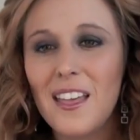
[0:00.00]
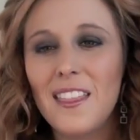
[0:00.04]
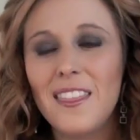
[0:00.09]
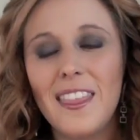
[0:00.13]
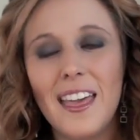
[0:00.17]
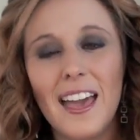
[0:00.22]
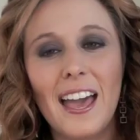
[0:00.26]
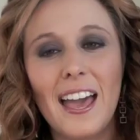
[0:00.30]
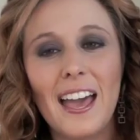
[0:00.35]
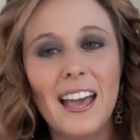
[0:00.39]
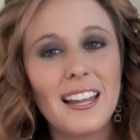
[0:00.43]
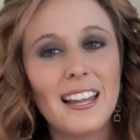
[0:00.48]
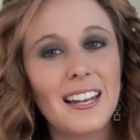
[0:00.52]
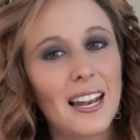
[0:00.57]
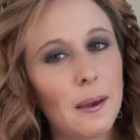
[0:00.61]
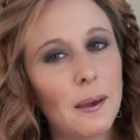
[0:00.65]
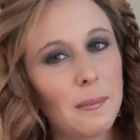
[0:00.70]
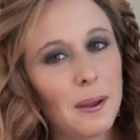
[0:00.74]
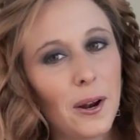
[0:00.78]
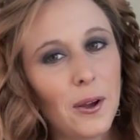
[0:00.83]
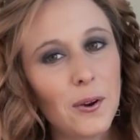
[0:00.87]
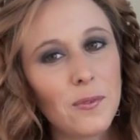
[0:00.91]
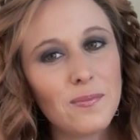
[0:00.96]
then let
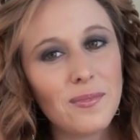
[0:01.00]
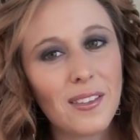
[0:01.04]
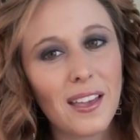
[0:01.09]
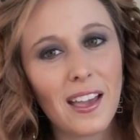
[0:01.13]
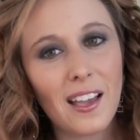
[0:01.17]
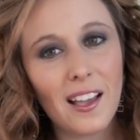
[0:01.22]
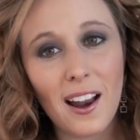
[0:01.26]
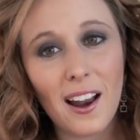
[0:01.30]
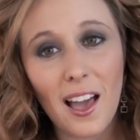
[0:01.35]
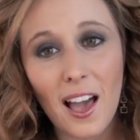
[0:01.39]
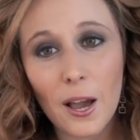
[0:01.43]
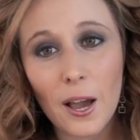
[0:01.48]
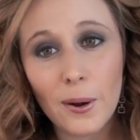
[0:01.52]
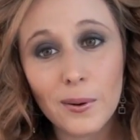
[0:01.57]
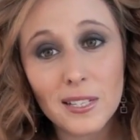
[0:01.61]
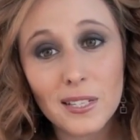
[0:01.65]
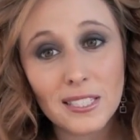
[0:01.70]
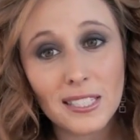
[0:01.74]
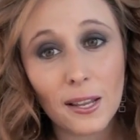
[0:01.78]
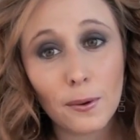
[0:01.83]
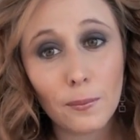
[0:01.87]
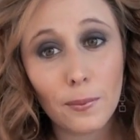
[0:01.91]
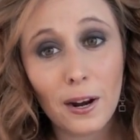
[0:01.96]
me know and I will
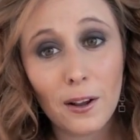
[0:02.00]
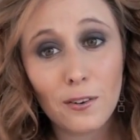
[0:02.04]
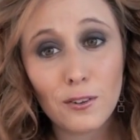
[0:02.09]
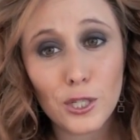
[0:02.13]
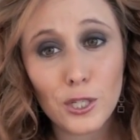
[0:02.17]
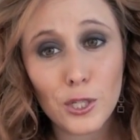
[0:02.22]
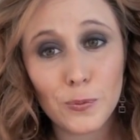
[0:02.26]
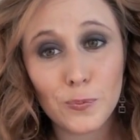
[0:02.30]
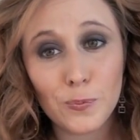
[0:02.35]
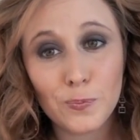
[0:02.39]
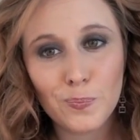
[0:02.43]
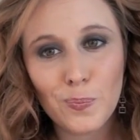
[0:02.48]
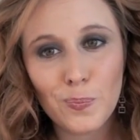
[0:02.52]
send one out to you.